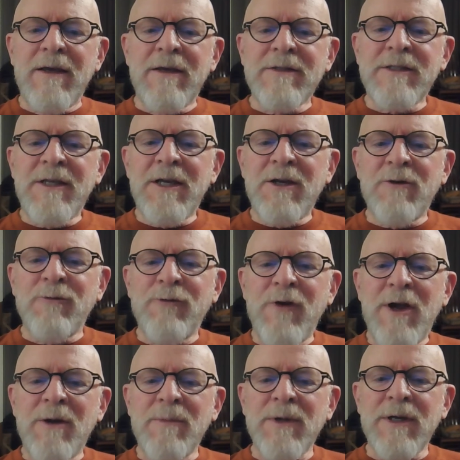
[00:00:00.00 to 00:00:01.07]
It's like
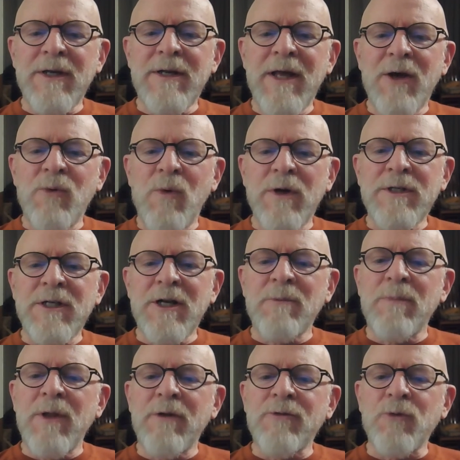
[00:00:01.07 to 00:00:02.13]
family not wanting a
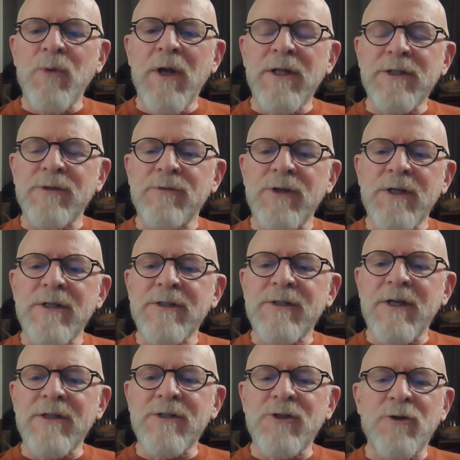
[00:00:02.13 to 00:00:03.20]
beloved relative to
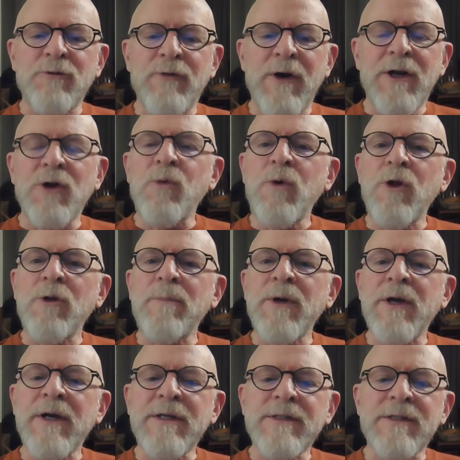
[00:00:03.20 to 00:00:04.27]
discuss their final will
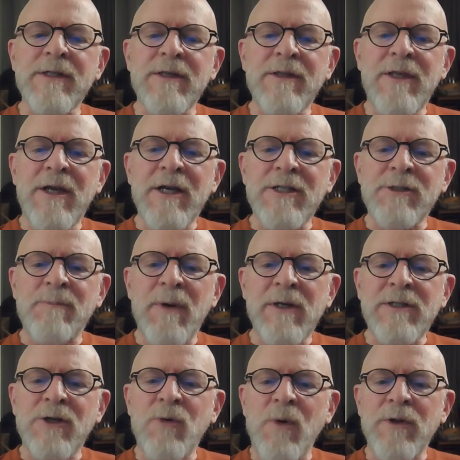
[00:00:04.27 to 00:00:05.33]
because they
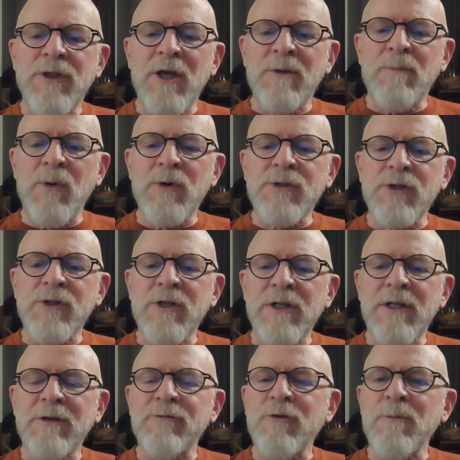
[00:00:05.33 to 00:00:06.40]
expect and want that person to
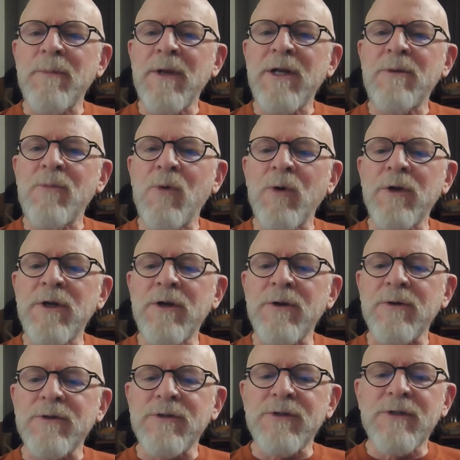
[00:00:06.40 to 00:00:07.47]
live for many more
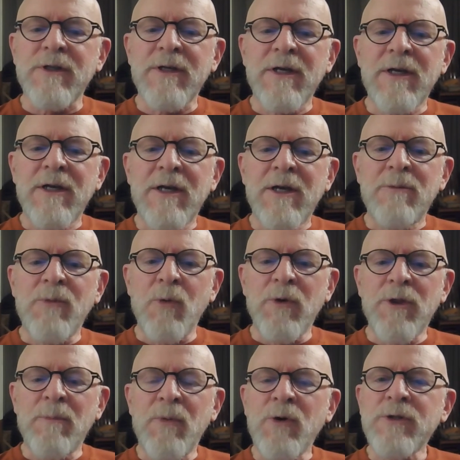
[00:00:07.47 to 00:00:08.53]
years. But
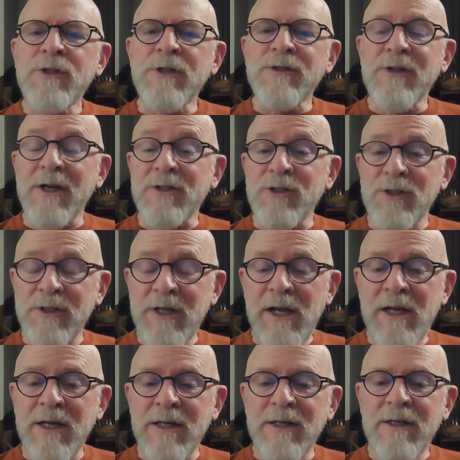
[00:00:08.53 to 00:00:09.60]
when the person is actually
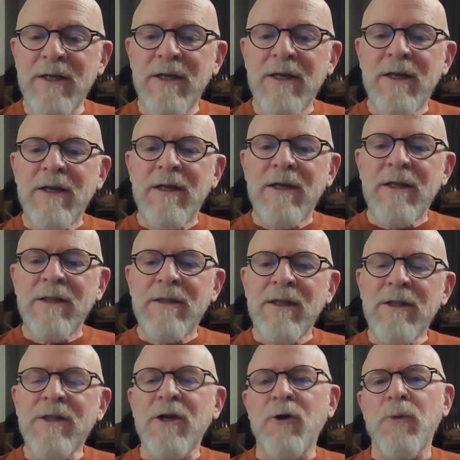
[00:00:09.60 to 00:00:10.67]
dying,
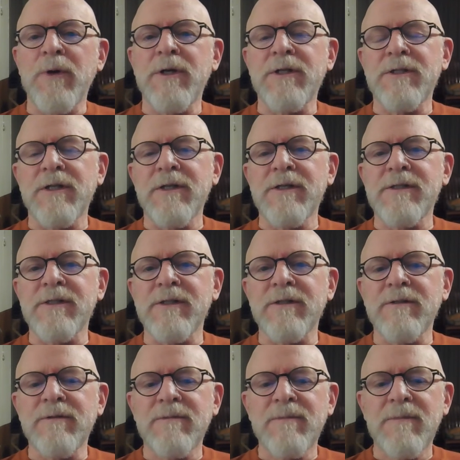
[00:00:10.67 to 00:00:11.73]
then they are ready to
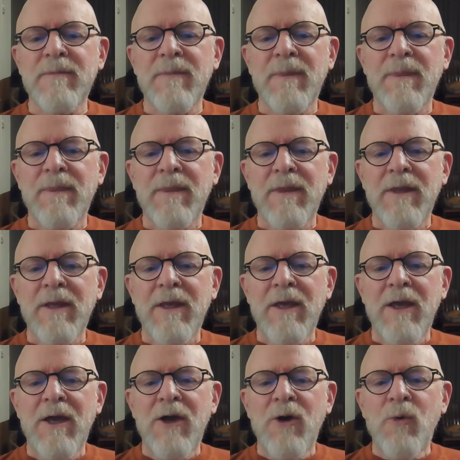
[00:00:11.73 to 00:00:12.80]
listen.
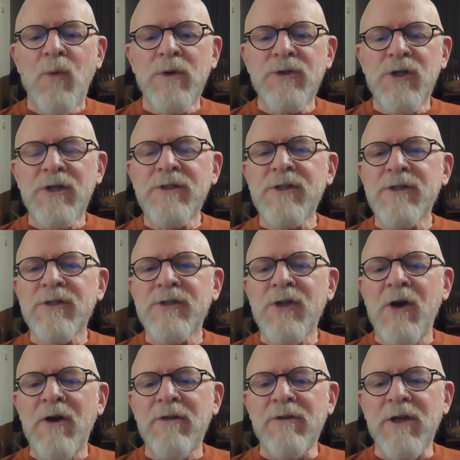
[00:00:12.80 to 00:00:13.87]
When Jesus
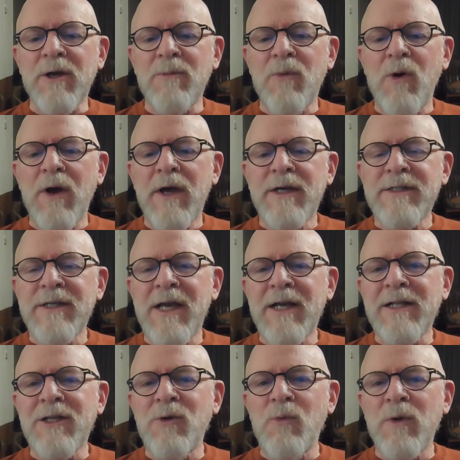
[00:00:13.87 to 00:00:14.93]
saw them,
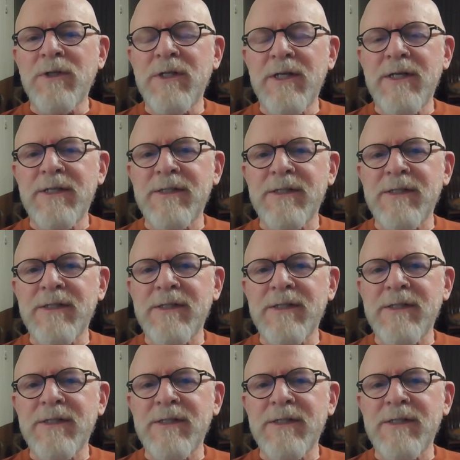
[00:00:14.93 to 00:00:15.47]
exactly what did he